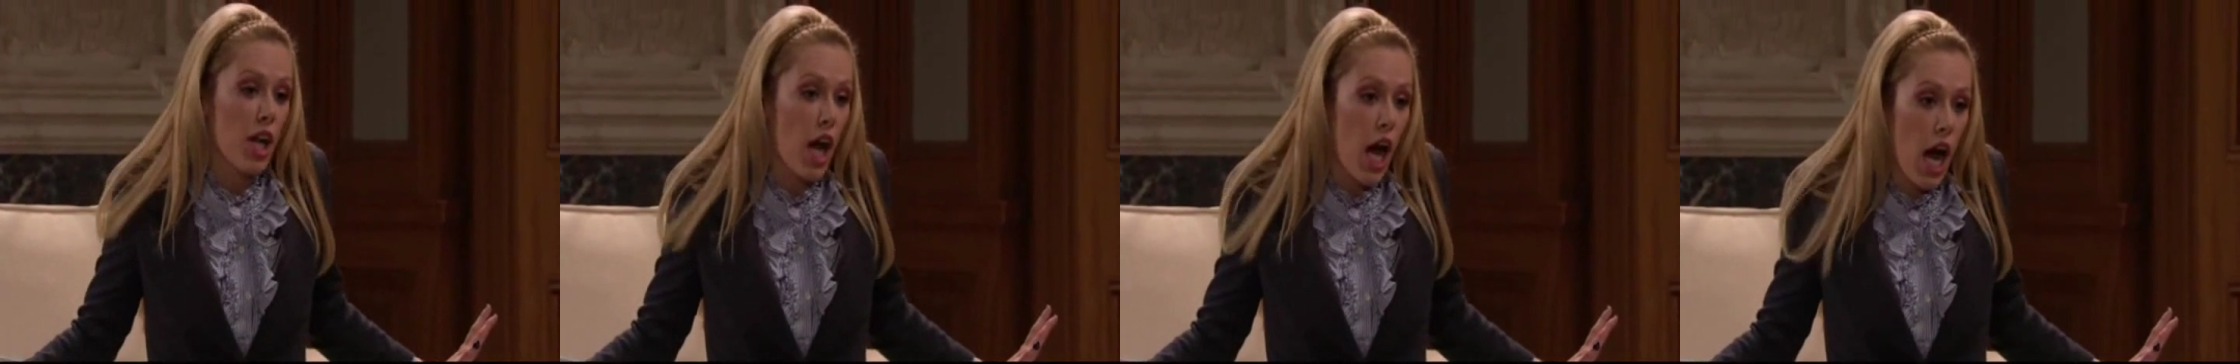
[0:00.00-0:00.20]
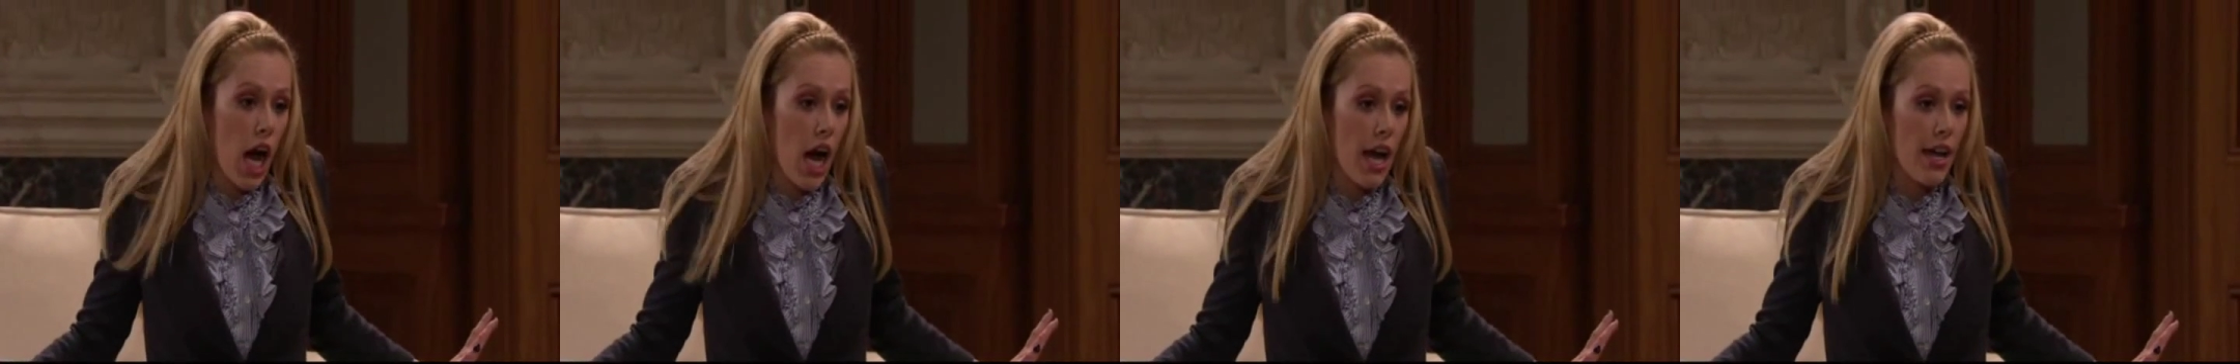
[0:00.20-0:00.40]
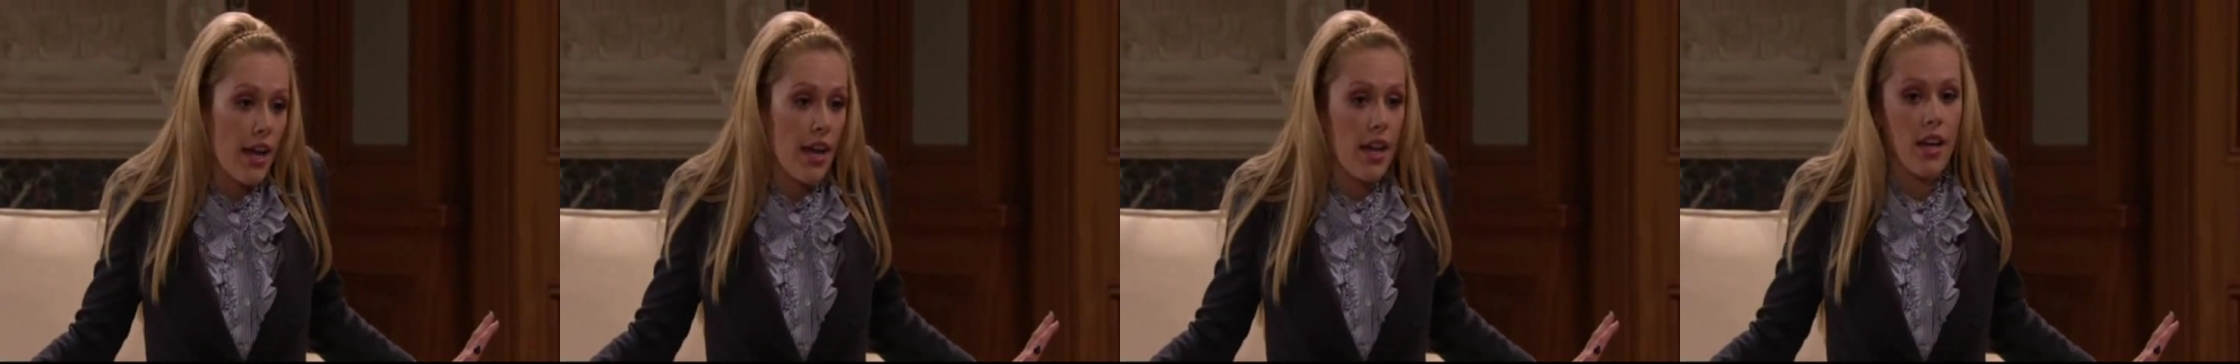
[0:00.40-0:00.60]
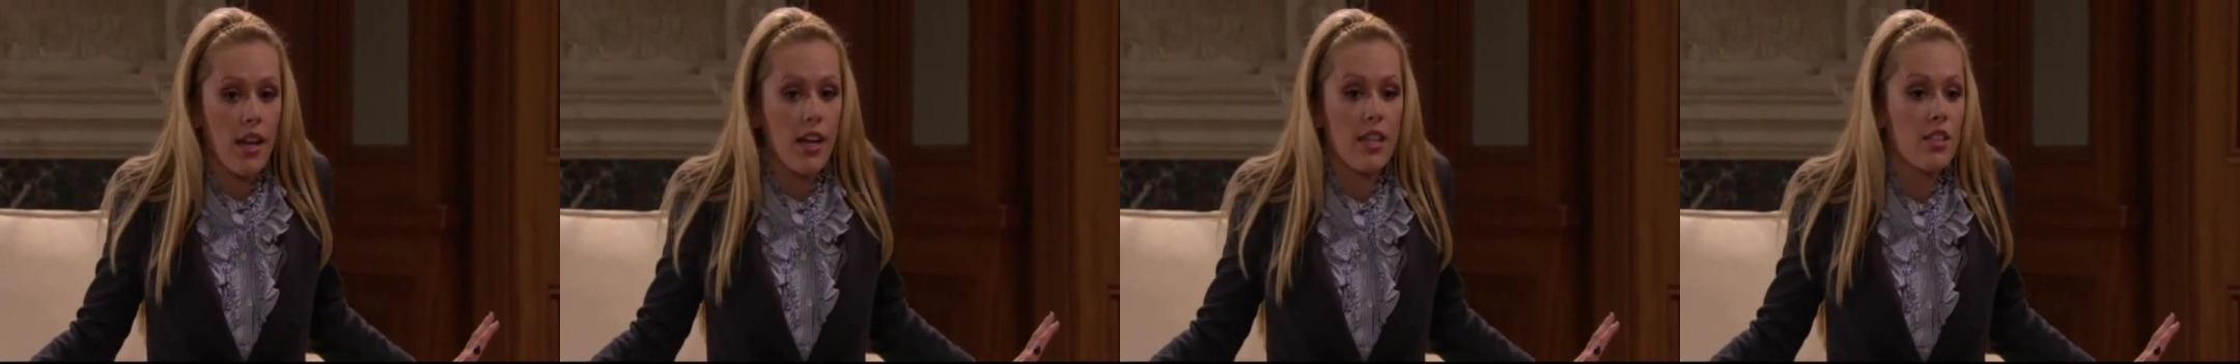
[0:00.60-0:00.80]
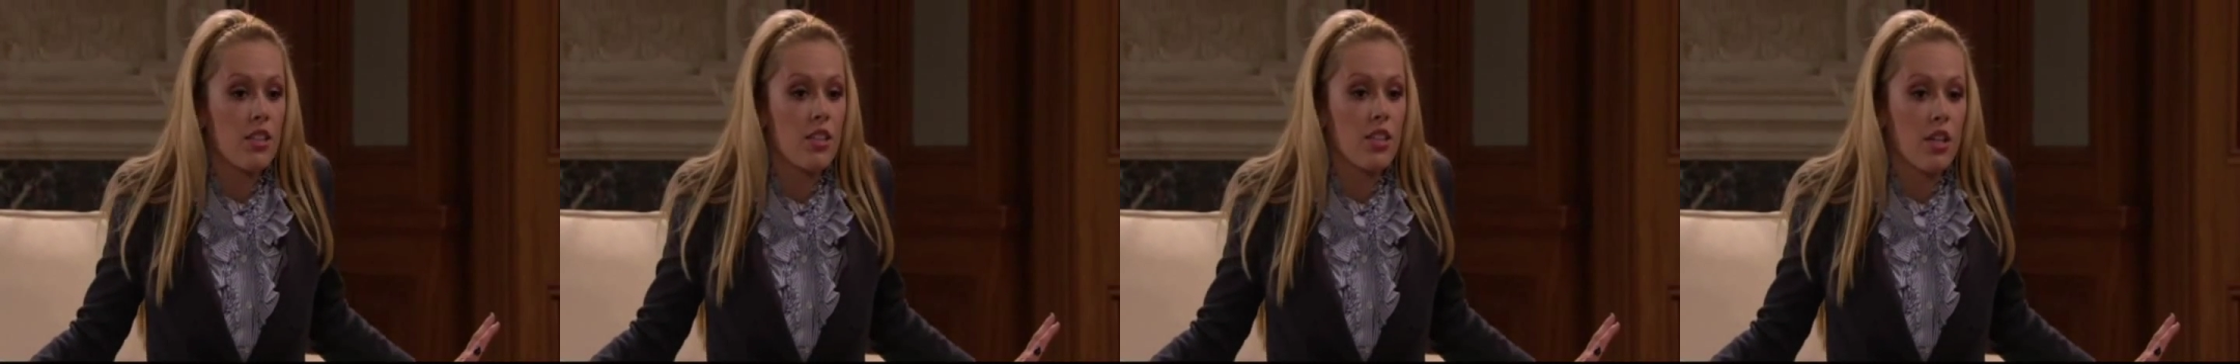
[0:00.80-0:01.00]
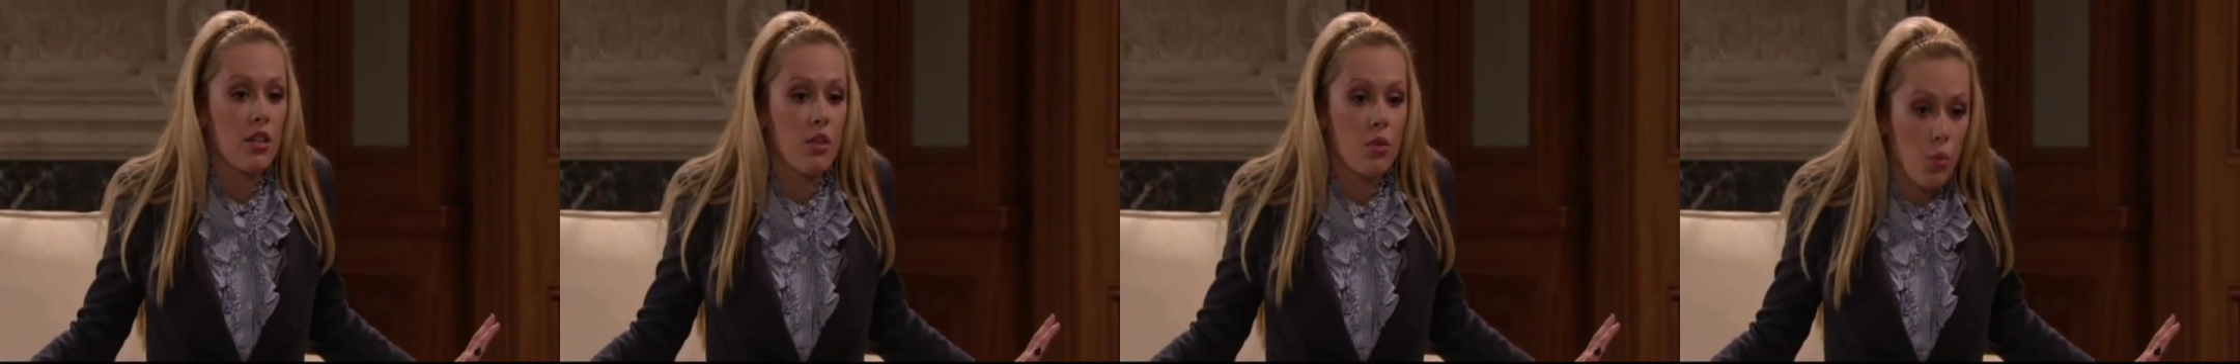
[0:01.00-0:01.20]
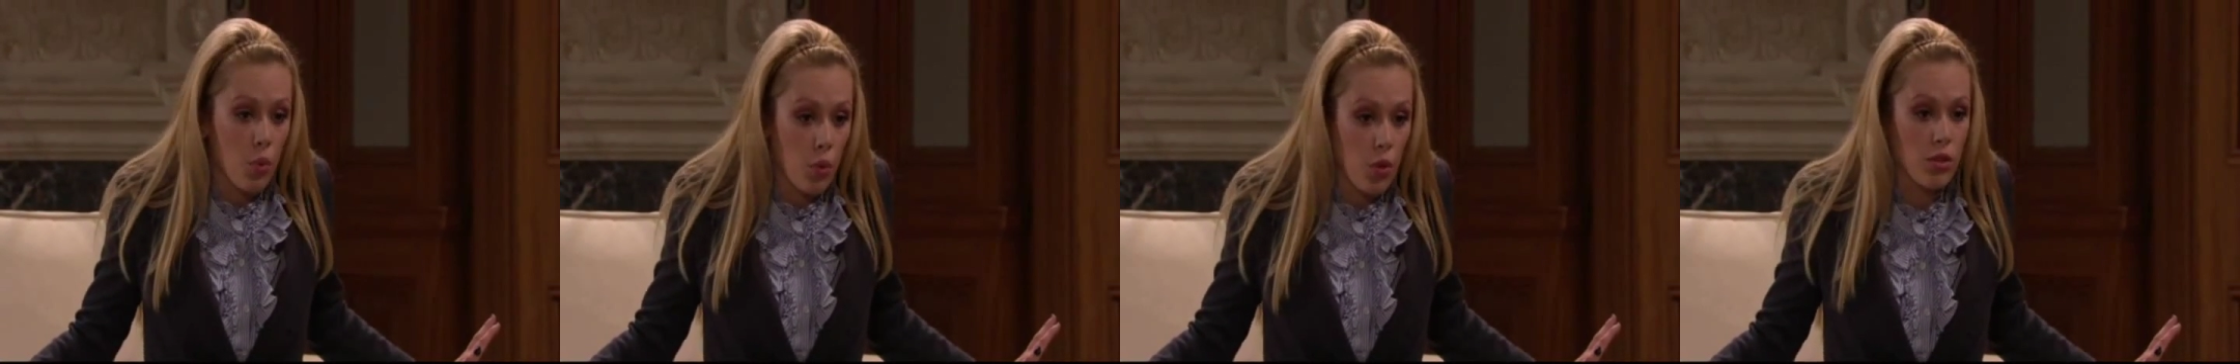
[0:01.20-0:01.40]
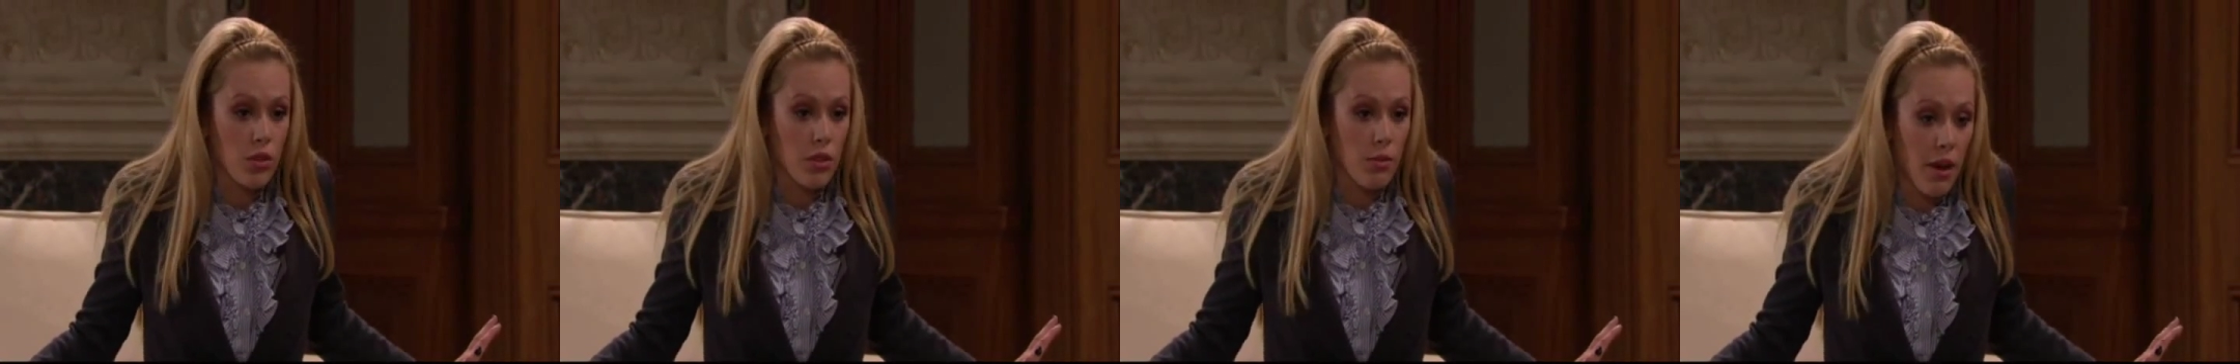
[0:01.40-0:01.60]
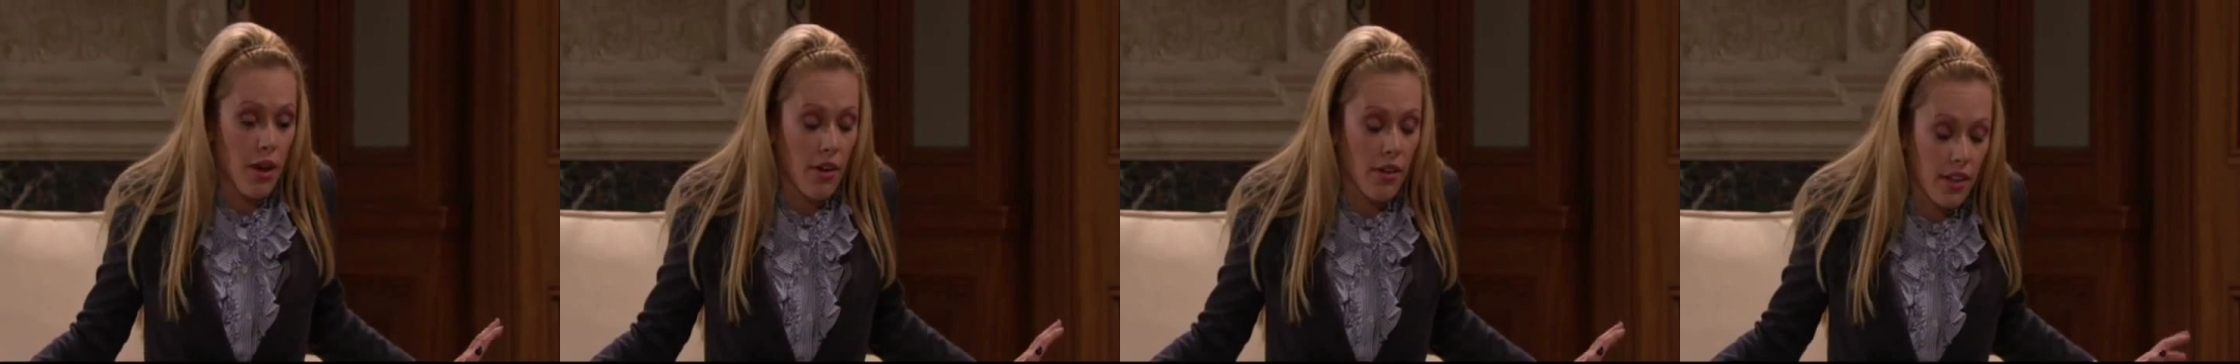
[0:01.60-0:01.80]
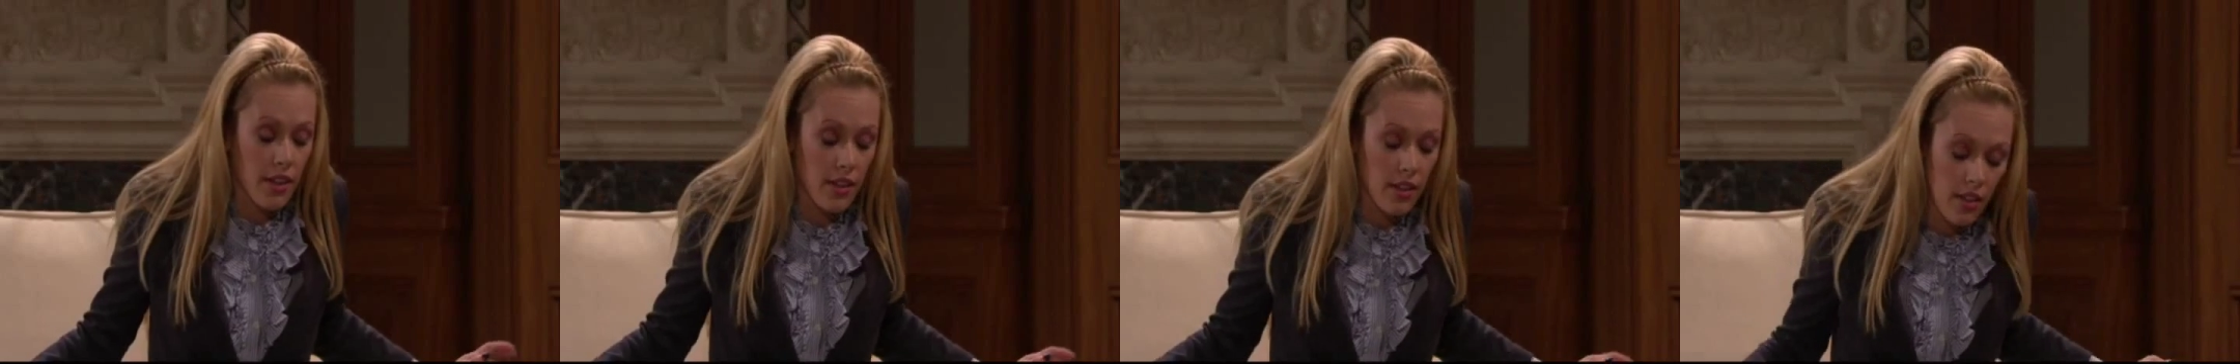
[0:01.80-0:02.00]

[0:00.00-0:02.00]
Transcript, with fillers: guy and I need to tell the world about